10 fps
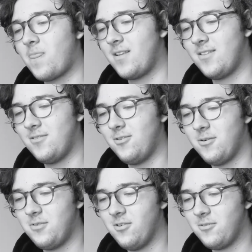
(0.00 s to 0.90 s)
Don't know where I'm
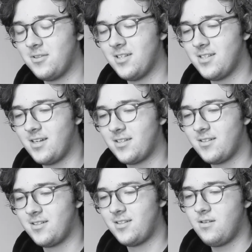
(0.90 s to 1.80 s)
going with this,
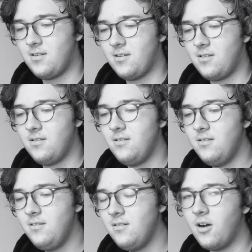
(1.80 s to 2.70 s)
actually.
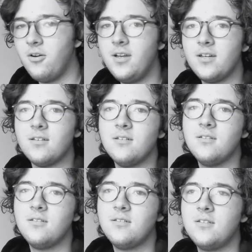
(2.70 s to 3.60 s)
Oh yeah,
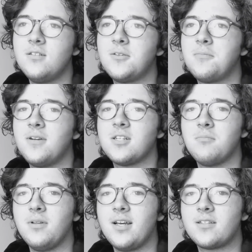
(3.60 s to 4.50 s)
Superman has a
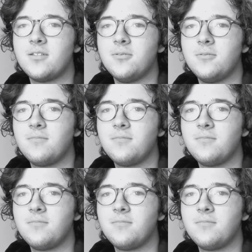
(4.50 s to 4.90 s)
black suit,